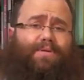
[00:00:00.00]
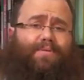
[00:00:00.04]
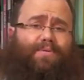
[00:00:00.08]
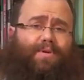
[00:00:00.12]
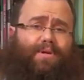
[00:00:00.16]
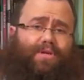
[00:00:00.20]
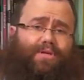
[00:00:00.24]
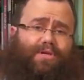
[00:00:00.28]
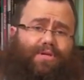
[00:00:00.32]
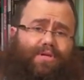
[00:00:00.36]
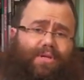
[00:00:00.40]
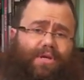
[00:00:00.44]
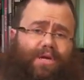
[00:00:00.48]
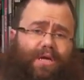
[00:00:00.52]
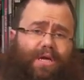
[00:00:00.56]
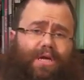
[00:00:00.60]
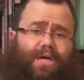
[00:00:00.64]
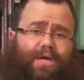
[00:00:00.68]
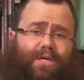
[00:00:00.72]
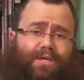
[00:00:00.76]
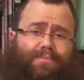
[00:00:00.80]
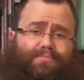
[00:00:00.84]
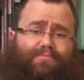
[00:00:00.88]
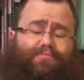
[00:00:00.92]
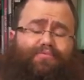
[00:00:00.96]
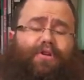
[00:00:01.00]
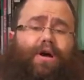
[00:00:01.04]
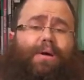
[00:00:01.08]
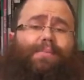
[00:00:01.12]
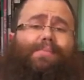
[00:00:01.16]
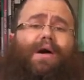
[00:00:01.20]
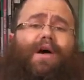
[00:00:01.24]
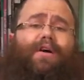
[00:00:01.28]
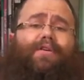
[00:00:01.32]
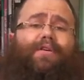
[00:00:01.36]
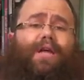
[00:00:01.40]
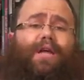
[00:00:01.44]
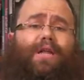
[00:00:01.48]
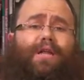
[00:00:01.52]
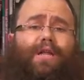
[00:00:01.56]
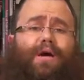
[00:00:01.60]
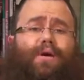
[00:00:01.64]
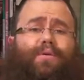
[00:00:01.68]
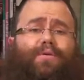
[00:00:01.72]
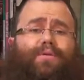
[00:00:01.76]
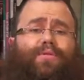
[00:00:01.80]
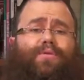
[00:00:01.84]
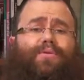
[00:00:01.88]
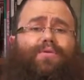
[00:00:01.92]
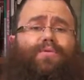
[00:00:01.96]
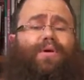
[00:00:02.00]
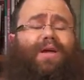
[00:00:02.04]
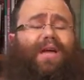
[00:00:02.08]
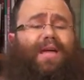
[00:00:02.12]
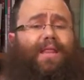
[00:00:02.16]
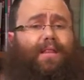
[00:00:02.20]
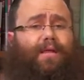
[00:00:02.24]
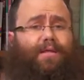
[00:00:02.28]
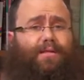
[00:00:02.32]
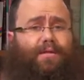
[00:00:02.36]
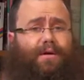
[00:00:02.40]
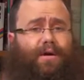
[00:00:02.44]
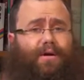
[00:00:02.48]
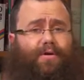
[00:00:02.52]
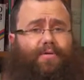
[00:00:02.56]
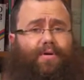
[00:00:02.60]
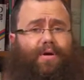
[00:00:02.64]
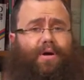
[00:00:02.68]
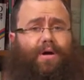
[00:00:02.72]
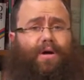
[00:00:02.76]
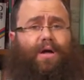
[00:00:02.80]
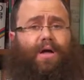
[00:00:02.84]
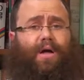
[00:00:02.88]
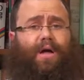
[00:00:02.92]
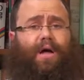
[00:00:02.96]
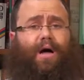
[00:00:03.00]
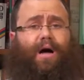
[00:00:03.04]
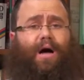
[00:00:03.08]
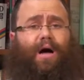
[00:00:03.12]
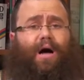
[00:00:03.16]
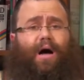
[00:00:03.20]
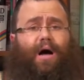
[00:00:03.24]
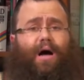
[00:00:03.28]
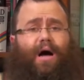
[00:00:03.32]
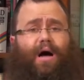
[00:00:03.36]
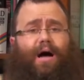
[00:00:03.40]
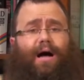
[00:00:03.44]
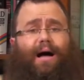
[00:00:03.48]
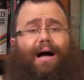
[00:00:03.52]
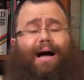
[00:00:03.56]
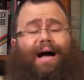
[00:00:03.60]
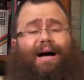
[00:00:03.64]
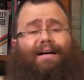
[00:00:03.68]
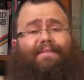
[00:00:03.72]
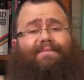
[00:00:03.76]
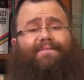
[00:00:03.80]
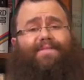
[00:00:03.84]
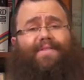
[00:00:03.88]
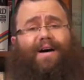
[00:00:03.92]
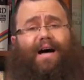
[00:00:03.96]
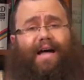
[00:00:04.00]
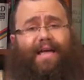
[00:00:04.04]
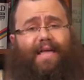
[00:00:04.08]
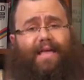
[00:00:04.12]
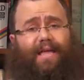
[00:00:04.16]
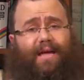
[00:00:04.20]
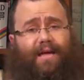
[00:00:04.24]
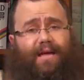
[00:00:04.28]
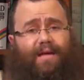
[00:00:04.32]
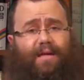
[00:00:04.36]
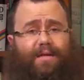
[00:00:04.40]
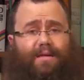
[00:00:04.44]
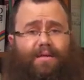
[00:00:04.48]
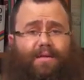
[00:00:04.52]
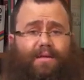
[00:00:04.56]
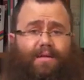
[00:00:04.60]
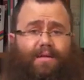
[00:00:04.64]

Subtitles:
which he's primarily known through in the Torah, are Havaya,